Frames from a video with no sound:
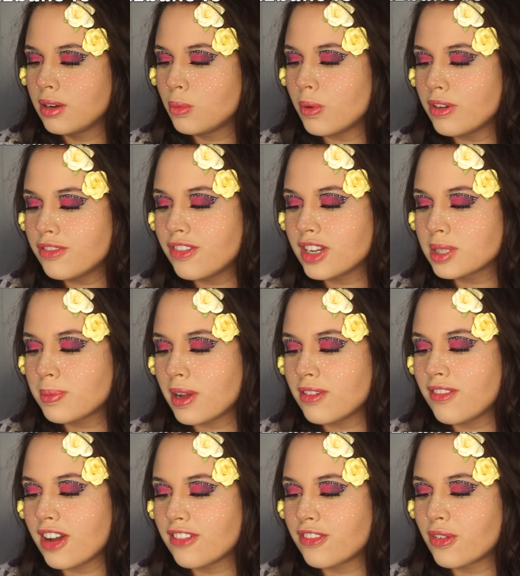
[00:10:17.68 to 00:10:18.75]
One
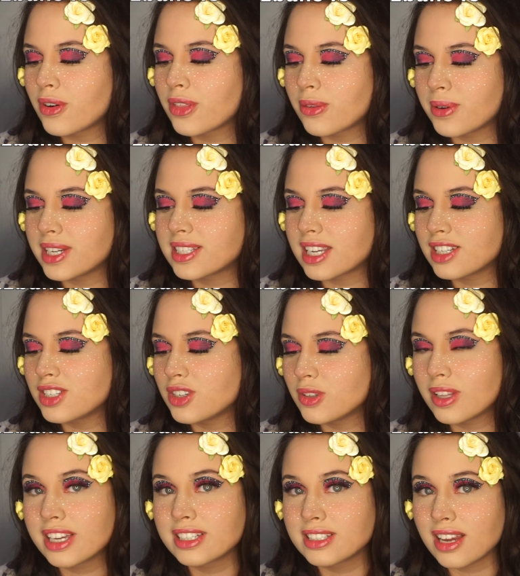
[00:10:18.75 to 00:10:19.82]
Fuzzball 543 said, do
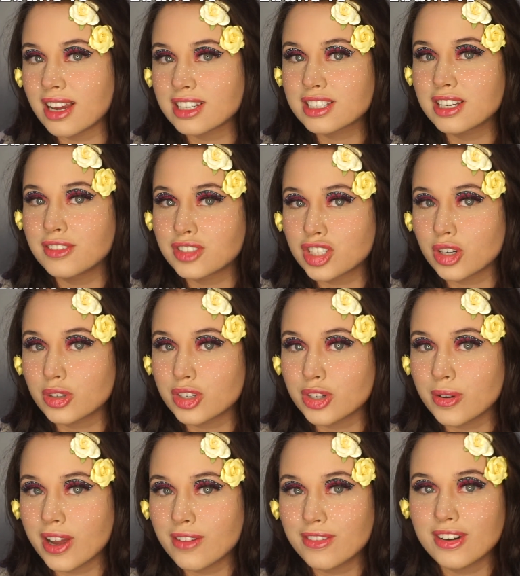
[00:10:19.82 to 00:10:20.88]
you like dogs? If so, do
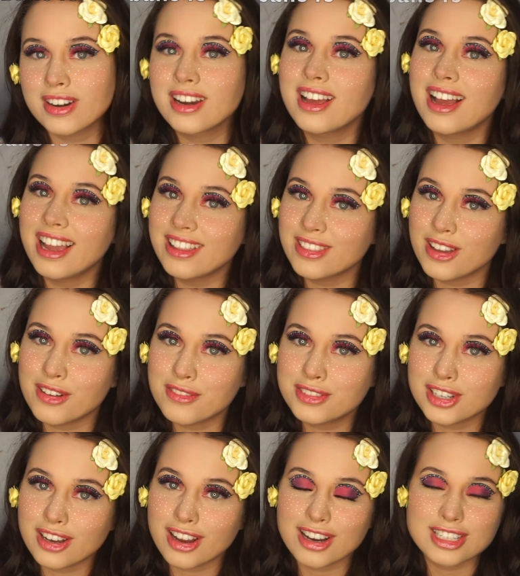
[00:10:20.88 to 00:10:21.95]
you have one? I love
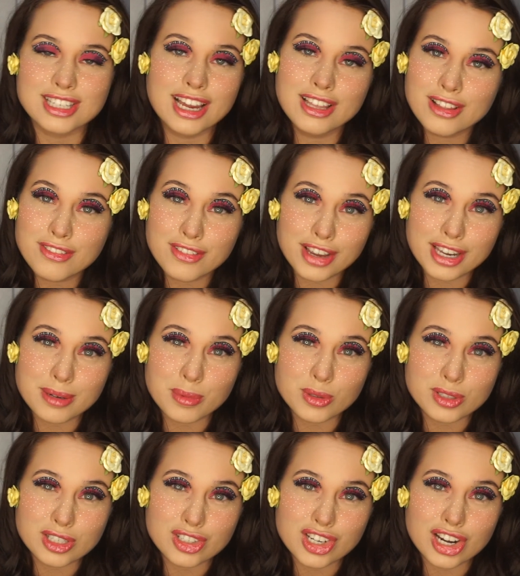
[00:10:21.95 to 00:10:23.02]
dogs. I love
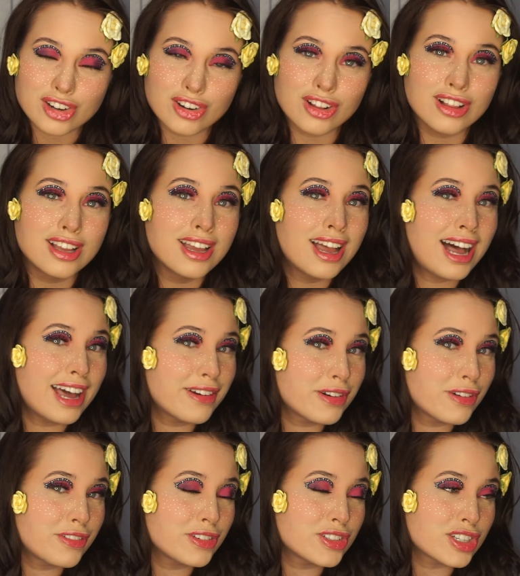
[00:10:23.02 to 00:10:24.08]
animals in general. I don't
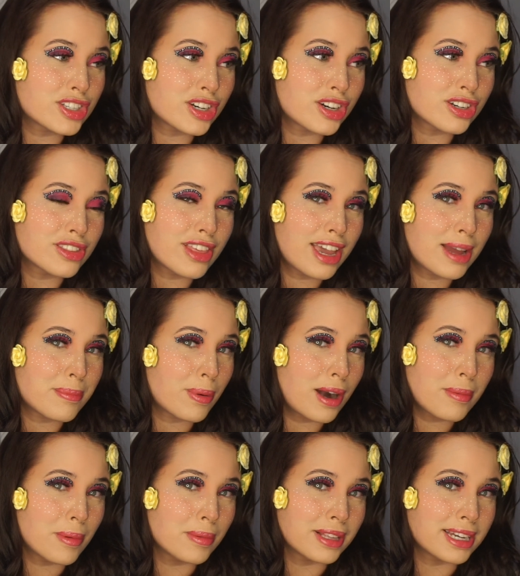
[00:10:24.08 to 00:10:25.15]
know if you just heard that,
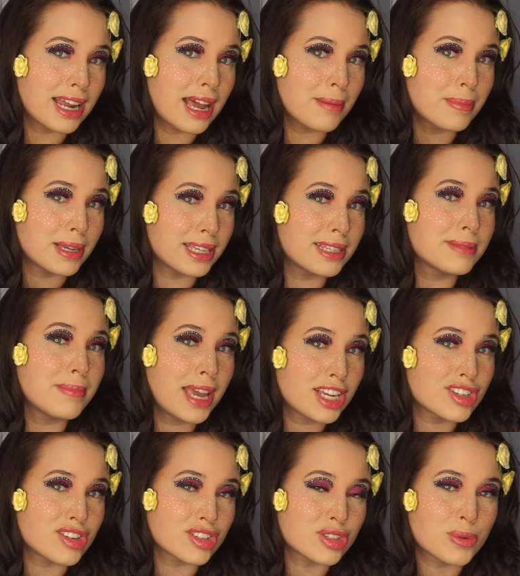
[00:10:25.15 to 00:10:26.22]
probably not, but
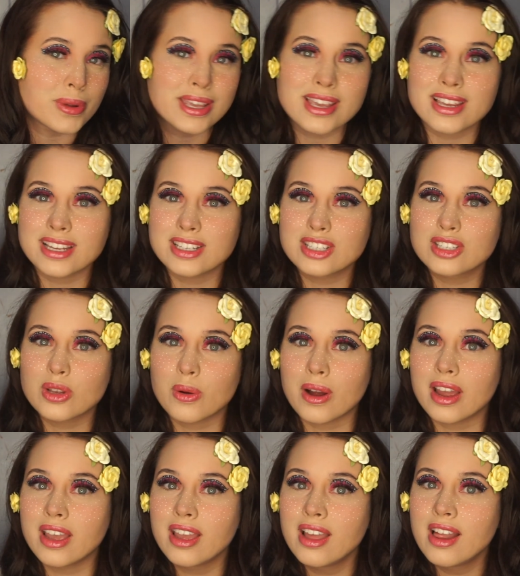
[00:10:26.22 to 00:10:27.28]
Baxter's squeaking his
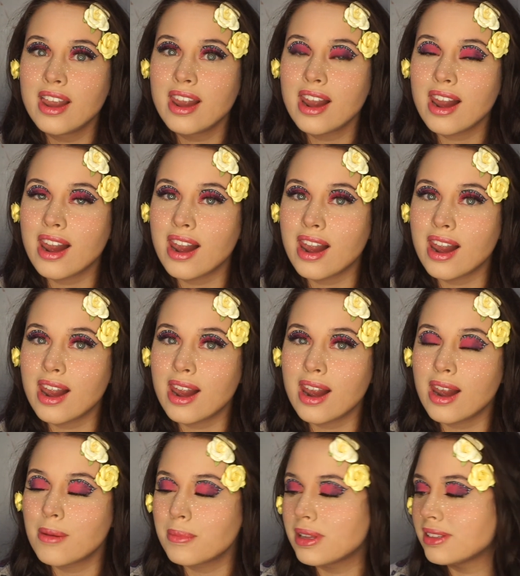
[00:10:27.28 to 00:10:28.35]
toy.
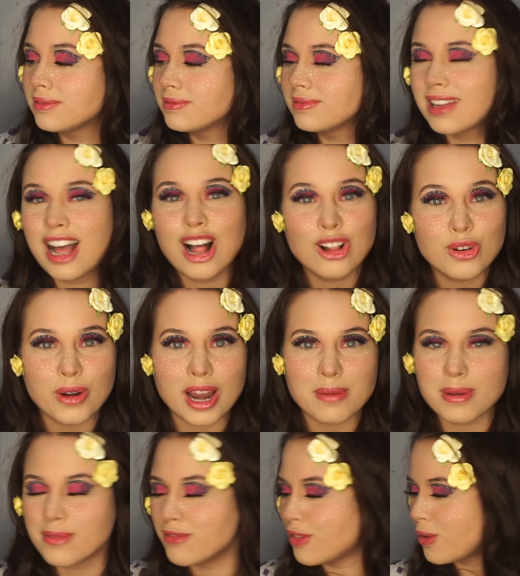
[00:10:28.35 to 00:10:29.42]
I'll grab
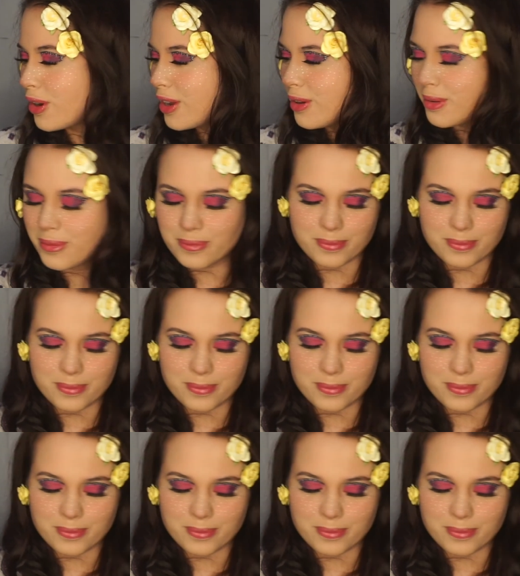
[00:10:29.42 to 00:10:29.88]
him for you.